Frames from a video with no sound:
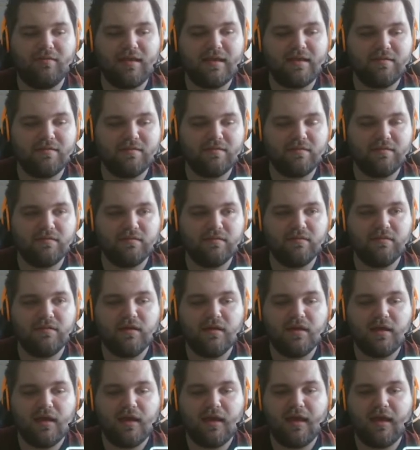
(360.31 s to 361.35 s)
aces,
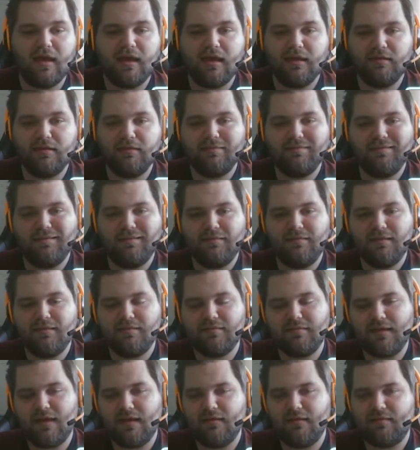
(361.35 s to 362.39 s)
and in this
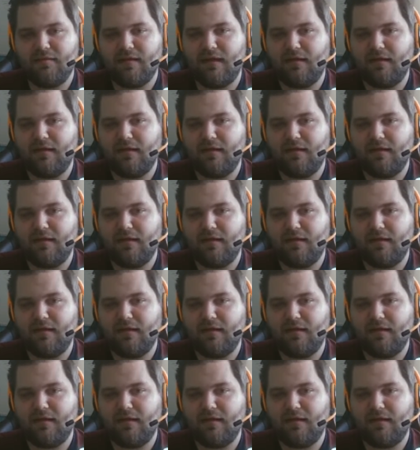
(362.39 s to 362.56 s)
case I